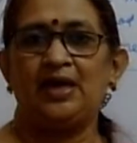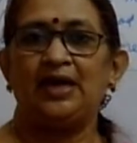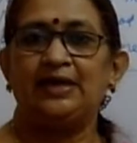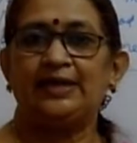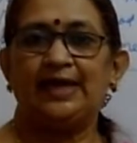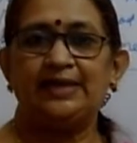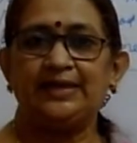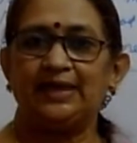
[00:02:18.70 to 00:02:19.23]

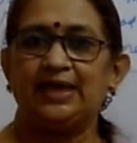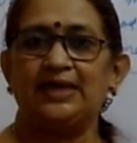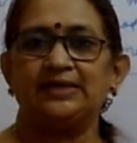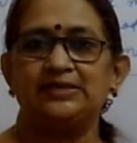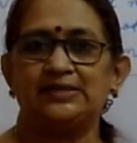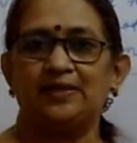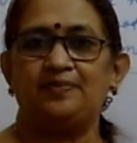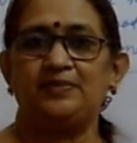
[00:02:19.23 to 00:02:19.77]
Net
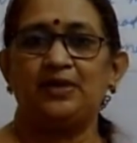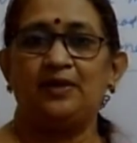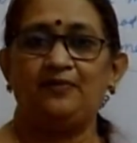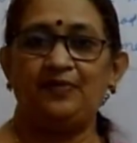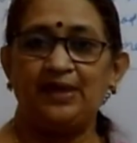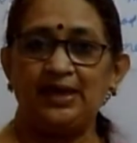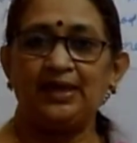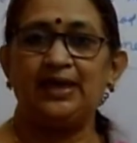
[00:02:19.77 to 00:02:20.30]
concept,
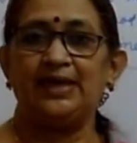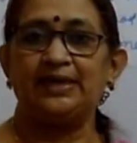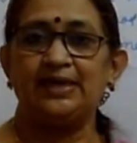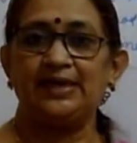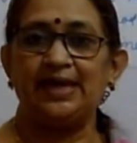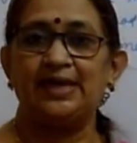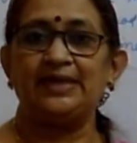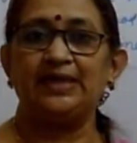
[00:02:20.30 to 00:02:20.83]
we get
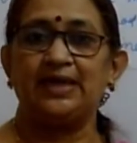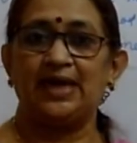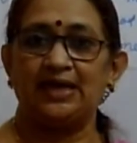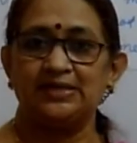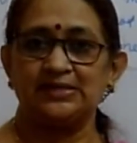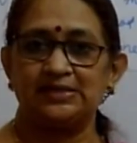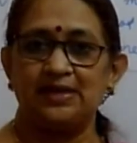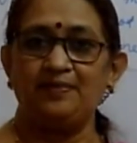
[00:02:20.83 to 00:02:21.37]
net
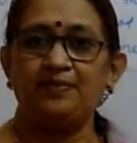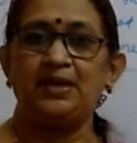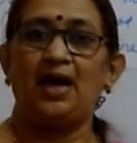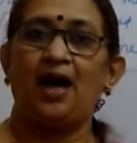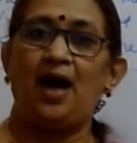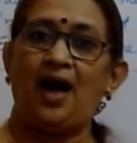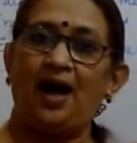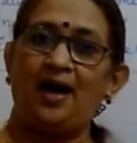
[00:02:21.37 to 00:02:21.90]
concept
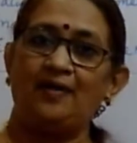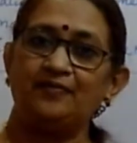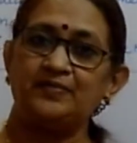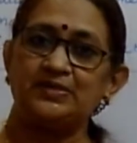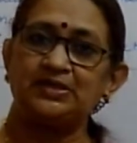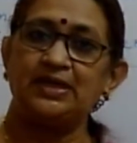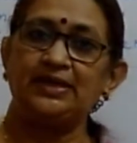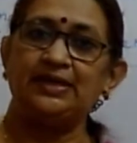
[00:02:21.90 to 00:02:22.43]

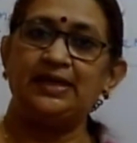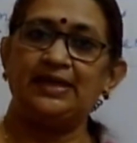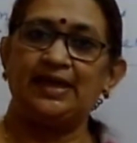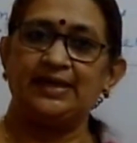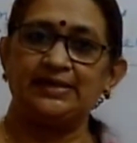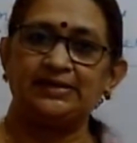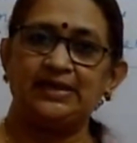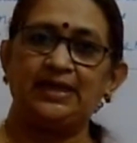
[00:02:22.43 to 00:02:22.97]
after
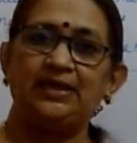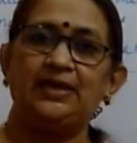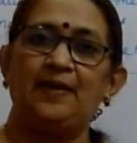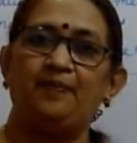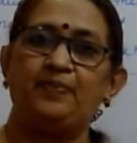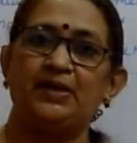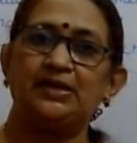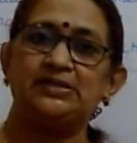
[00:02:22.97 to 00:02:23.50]
deducting
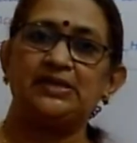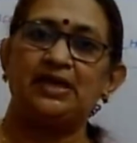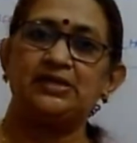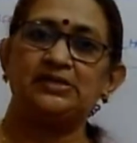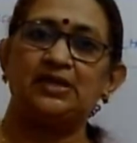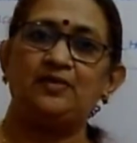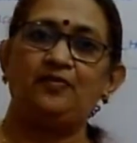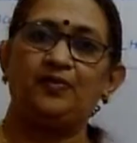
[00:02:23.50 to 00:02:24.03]

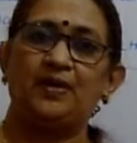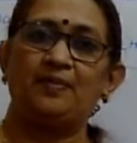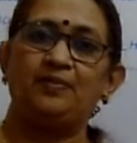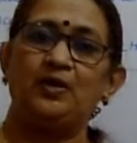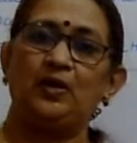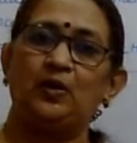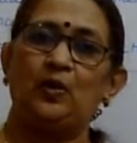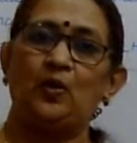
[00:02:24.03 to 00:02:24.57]
depreciation
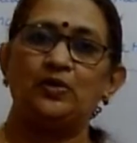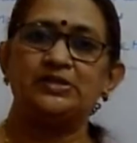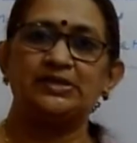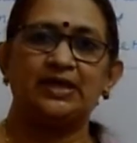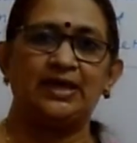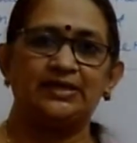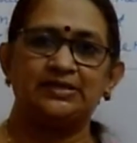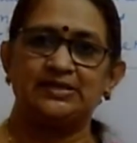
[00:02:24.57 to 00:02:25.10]
from gross
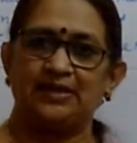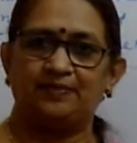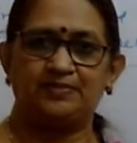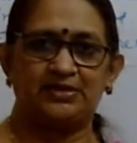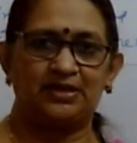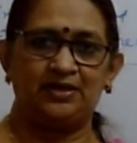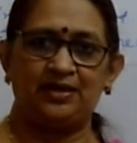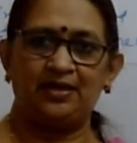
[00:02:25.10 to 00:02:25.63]

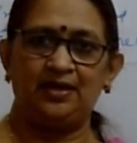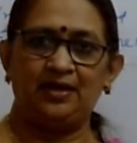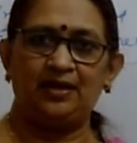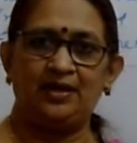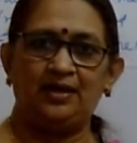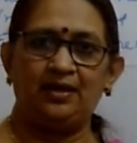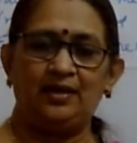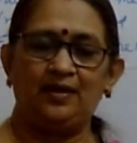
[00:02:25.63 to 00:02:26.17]
concept.
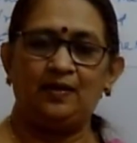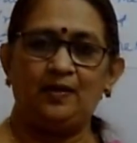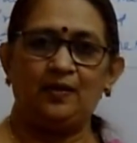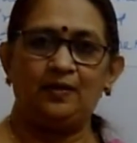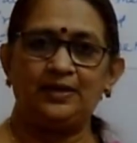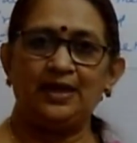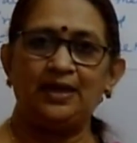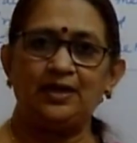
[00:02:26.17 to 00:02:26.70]

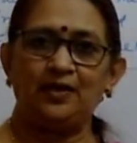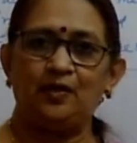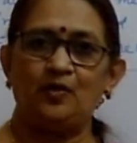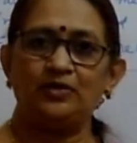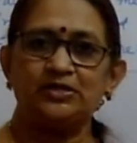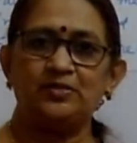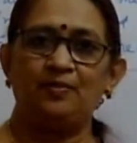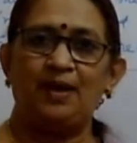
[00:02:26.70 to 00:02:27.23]
Okay,
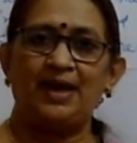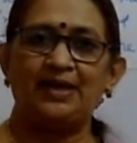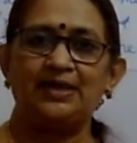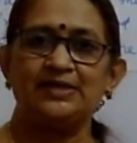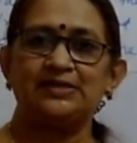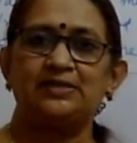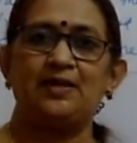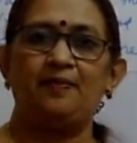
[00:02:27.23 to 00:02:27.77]
gross
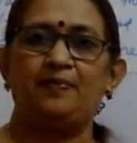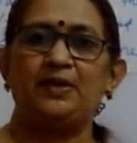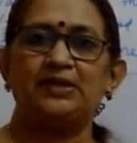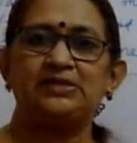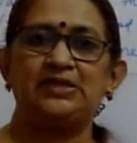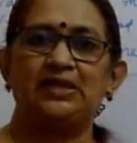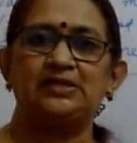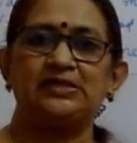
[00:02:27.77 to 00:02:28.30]
minus
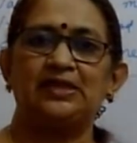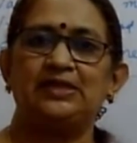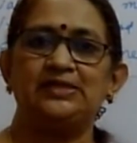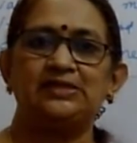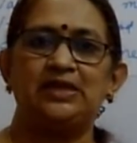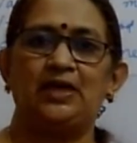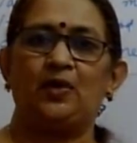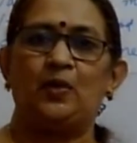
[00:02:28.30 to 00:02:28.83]
depreciation
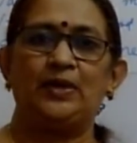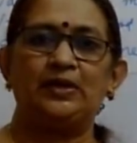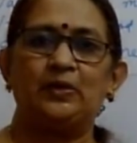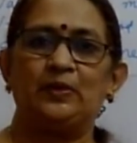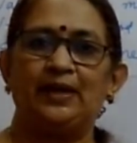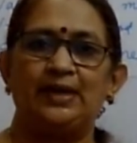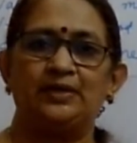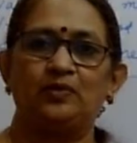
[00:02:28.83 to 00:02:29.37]
is equal to
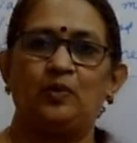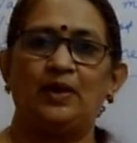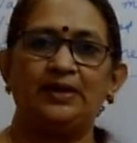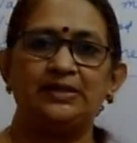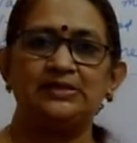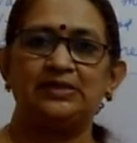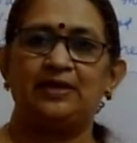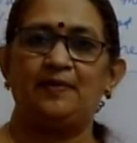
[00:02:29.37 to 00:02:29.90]
net. What
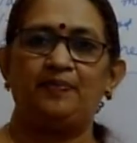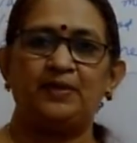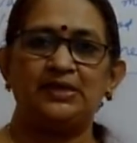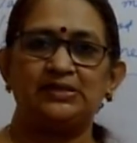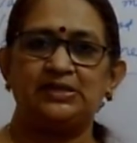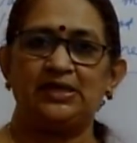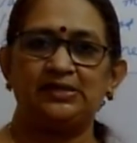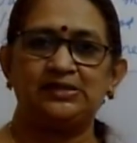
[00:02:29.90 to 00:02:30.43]
is
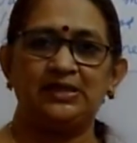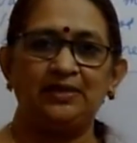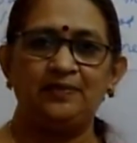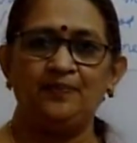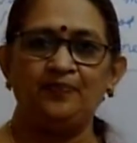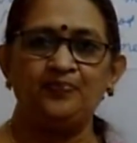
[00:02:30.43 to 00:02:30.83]
depreciation?